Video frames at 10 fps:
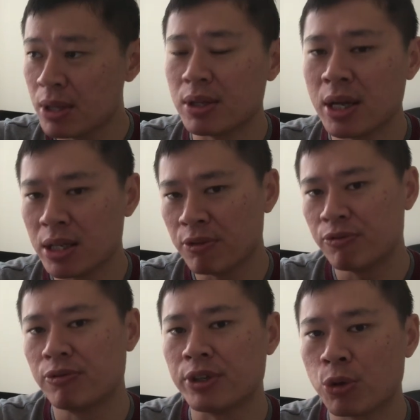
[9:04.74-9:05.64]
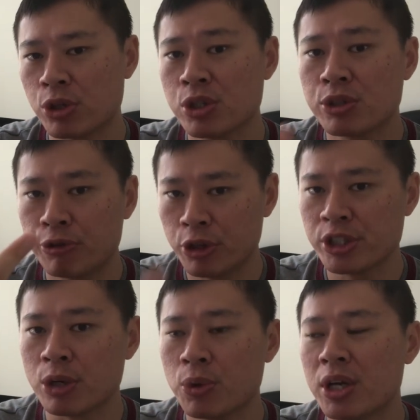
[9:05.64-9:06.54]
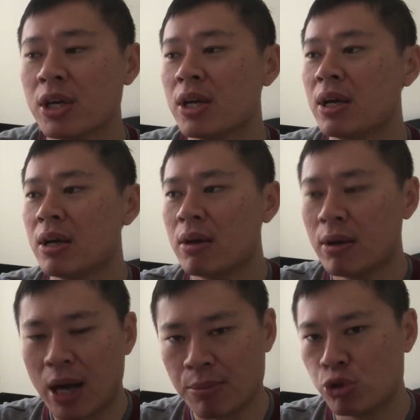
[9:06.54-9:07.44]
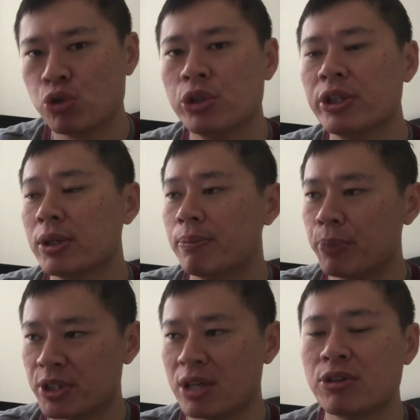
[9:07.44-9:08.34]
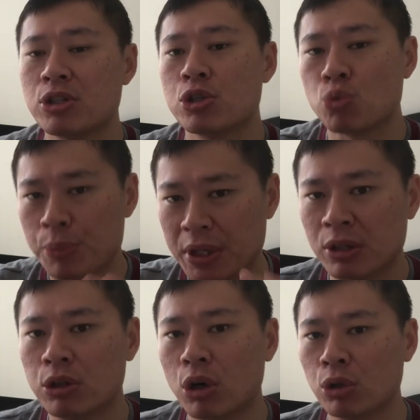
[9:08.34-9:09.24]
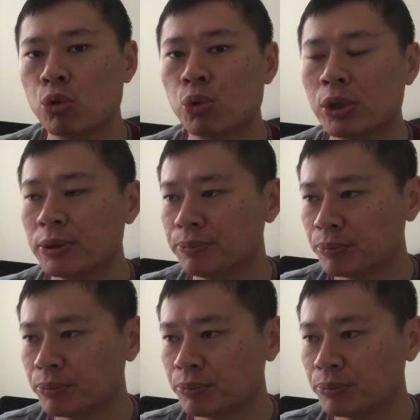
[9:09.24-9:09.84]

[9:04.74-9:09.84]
if the question is phrased that way, I'm sure the percentages will be a lot lower.